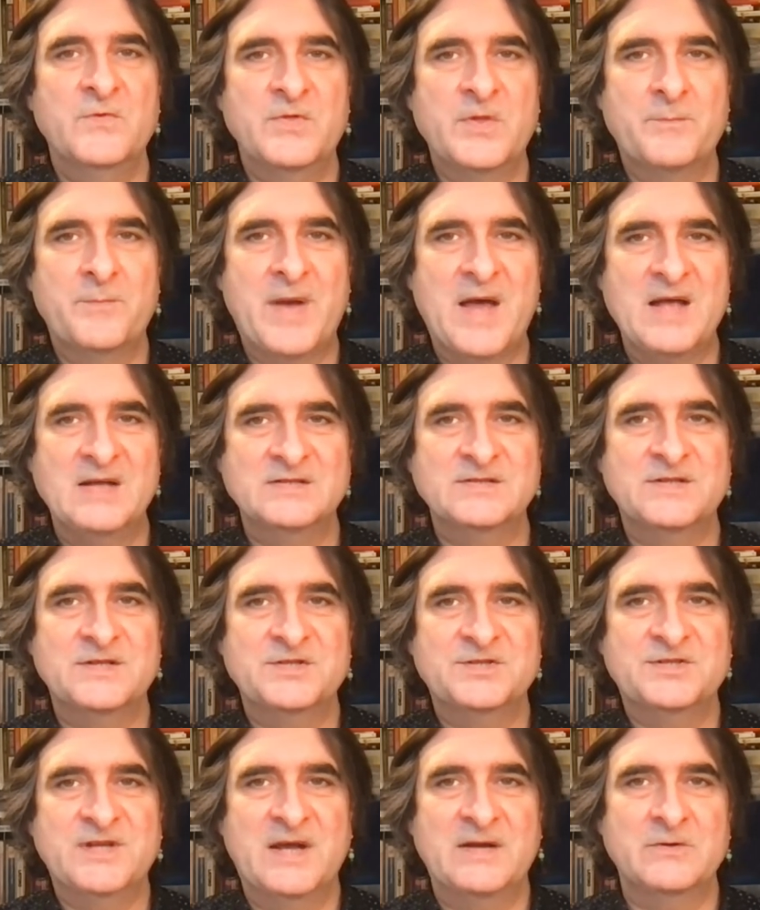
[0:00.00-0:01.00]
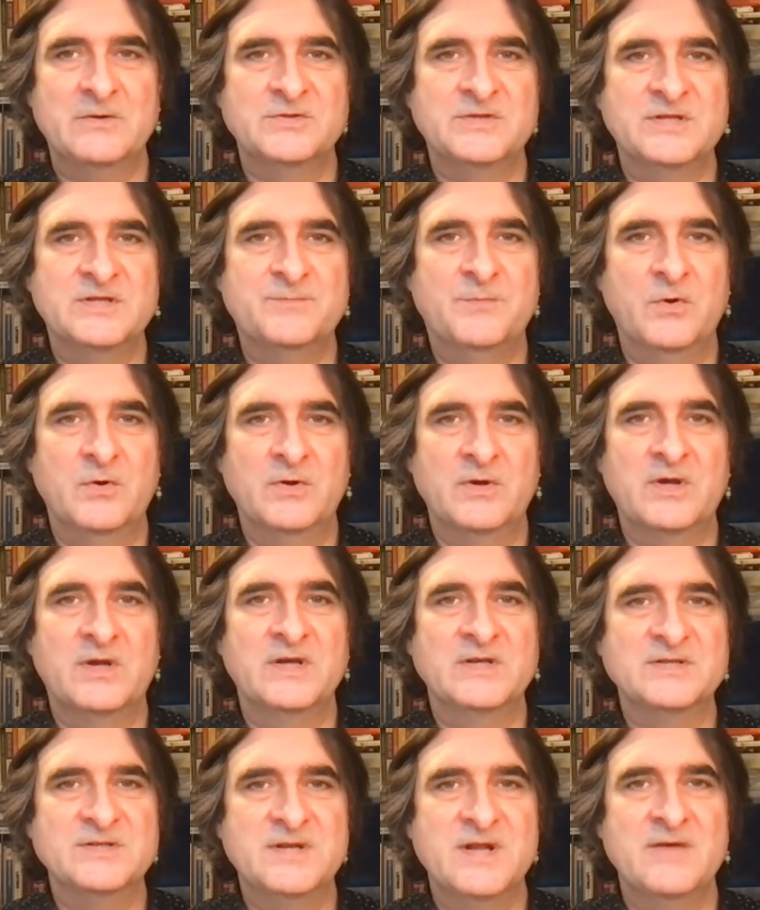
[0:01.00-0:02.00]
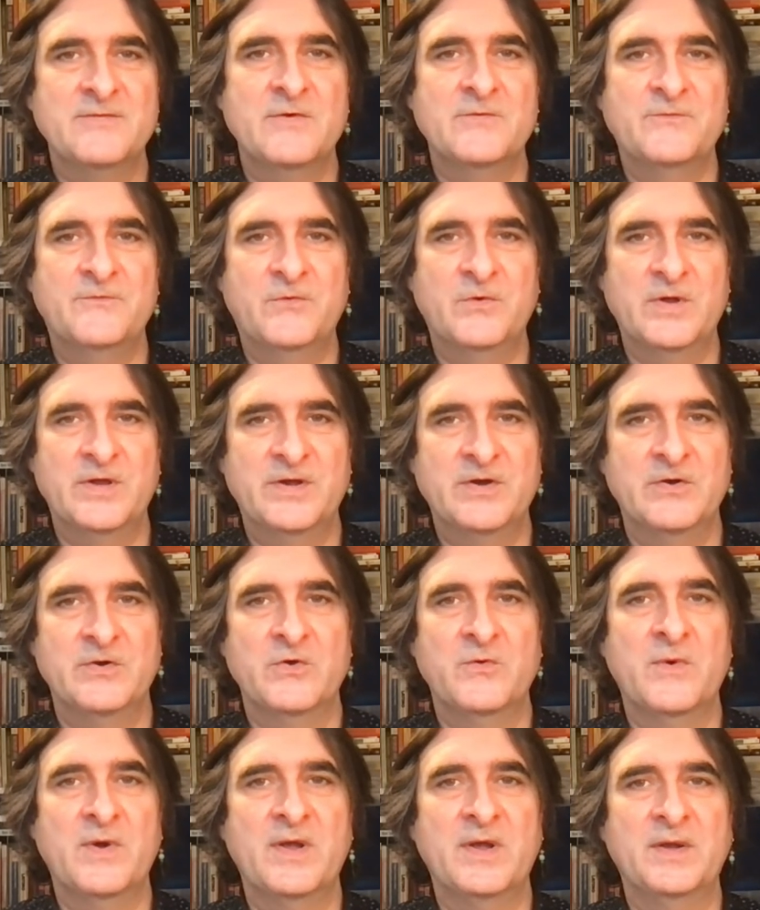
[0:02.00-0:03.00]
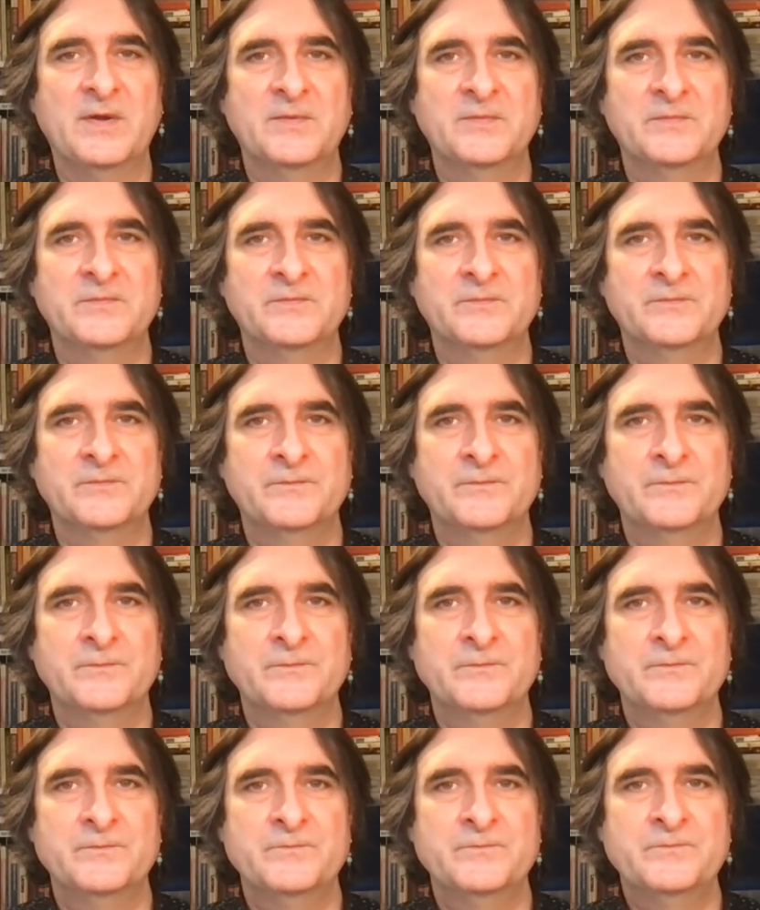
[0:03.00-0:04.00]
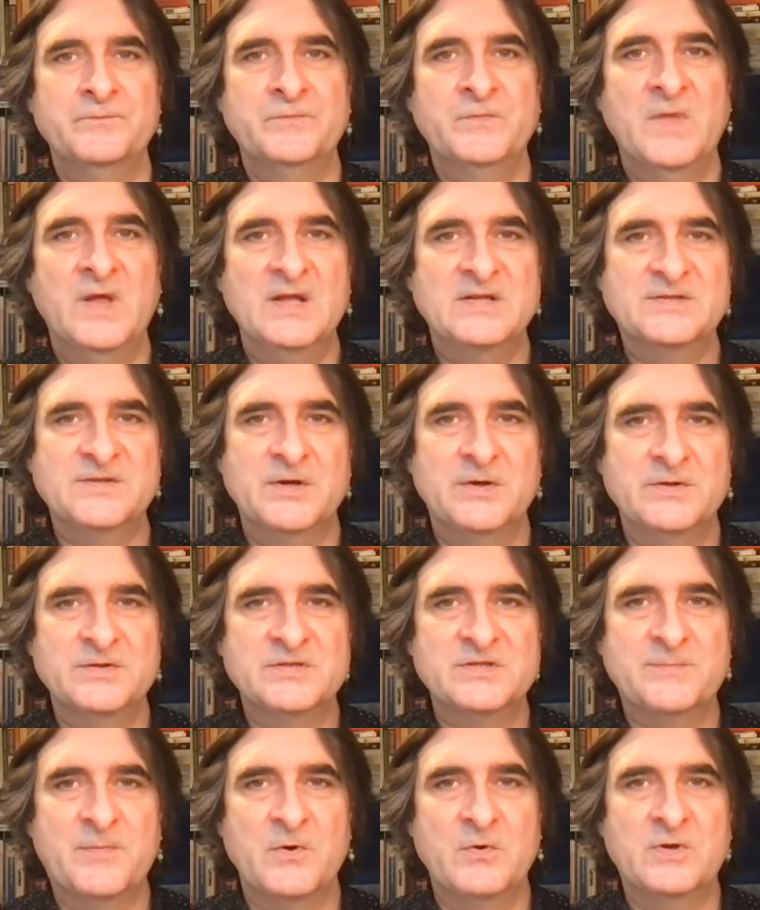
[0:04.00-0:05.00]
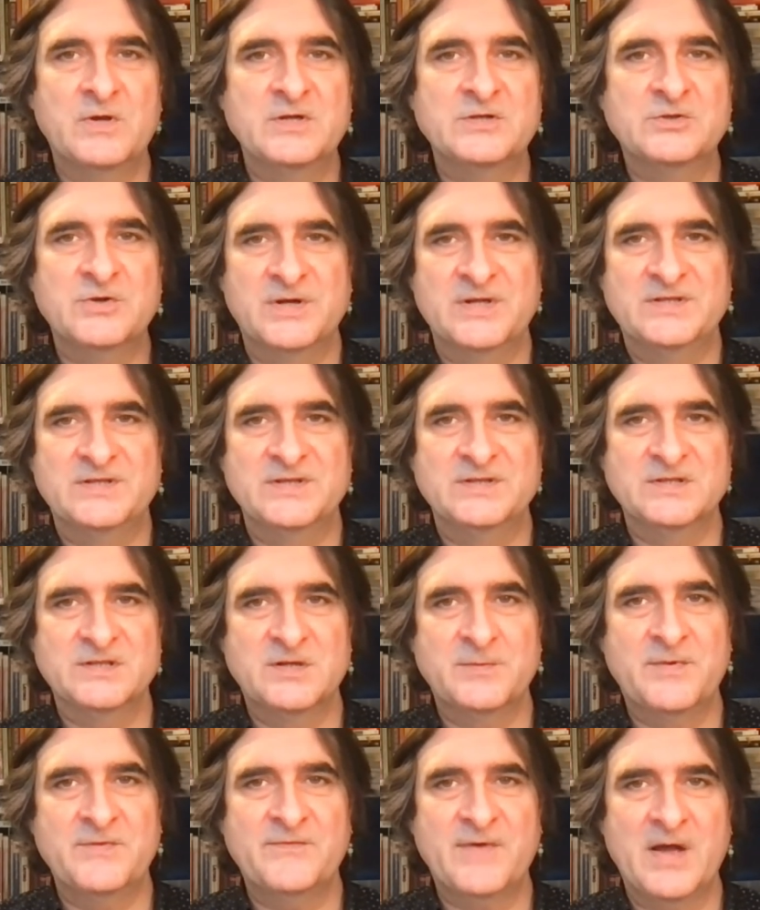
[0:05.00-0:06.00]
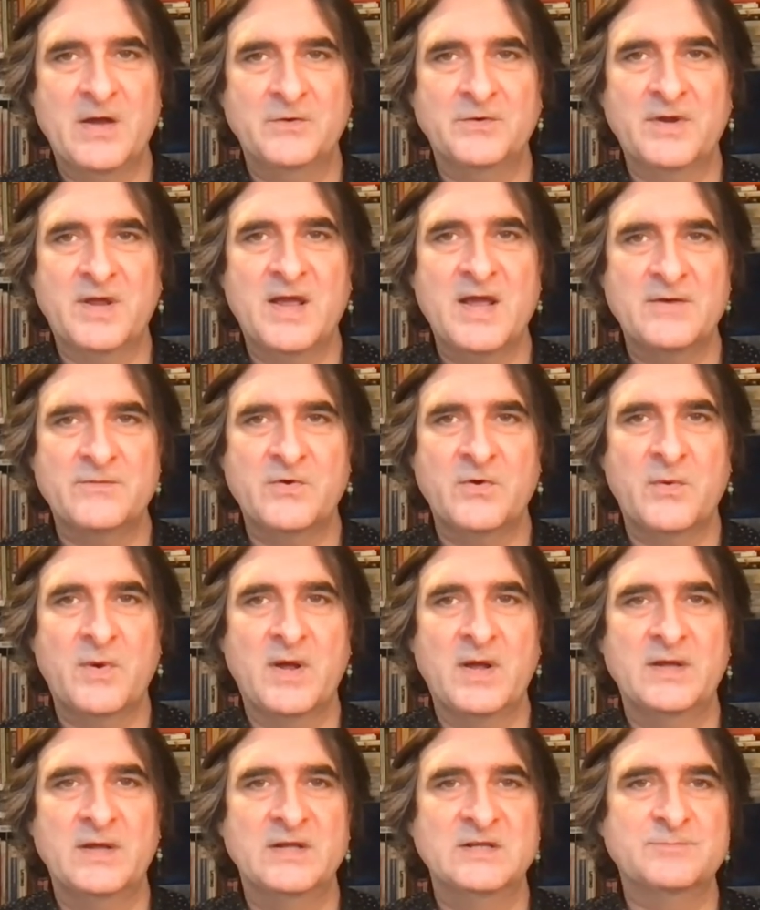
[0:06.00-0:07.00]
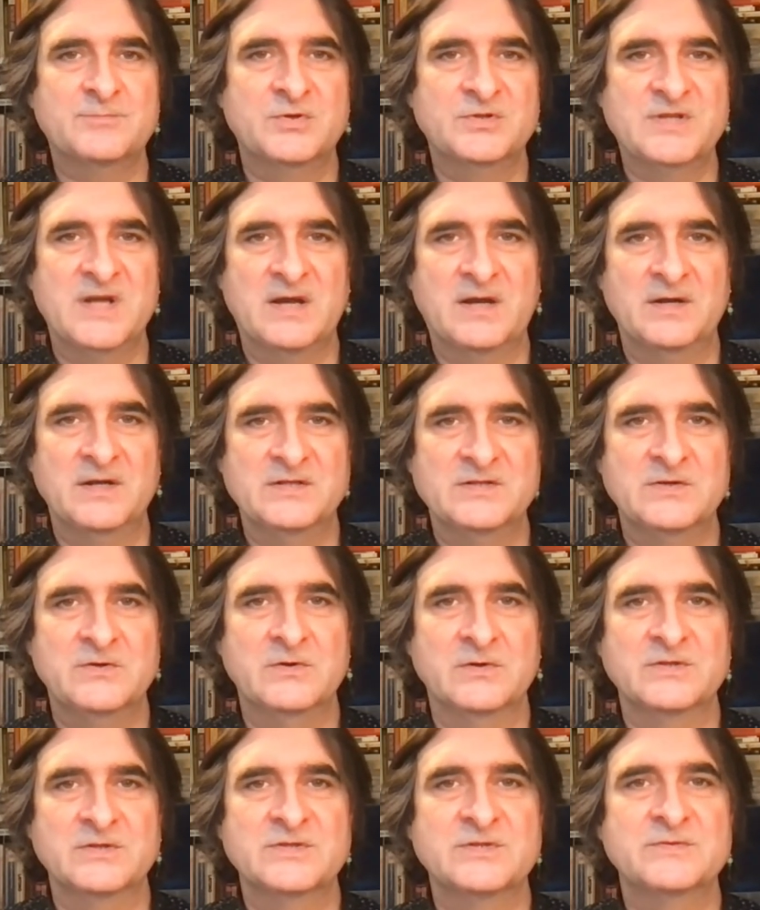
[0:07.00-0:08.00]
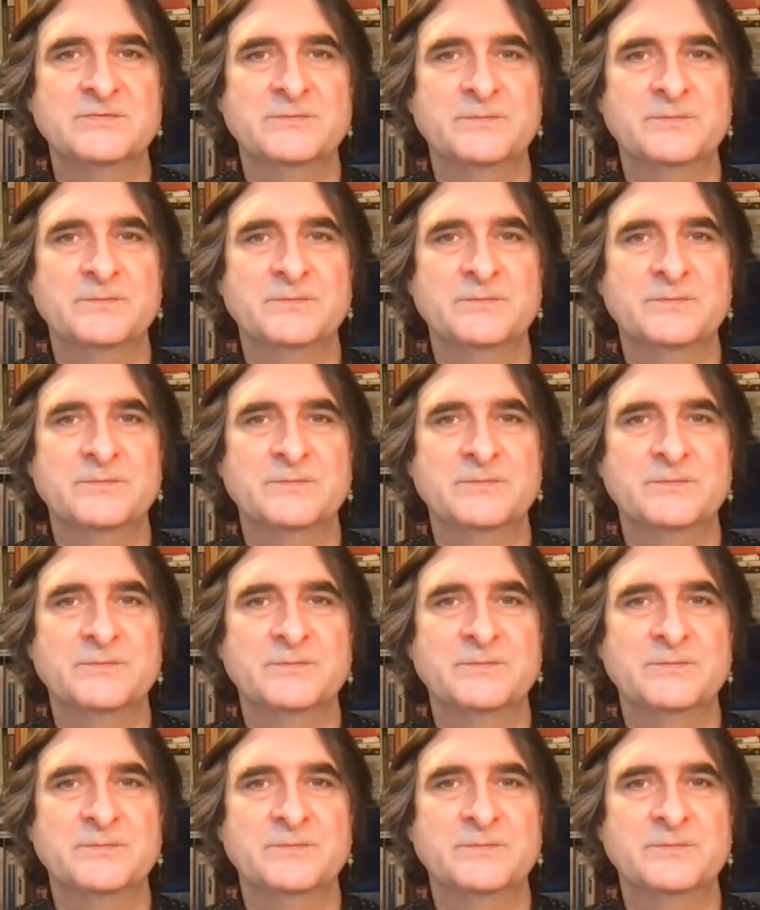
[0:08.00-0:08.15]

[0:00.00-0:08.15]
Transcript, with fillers: the past that shadows this book has never fully gone away. Its unspoken traces are to be found everywhere its protagonist looks.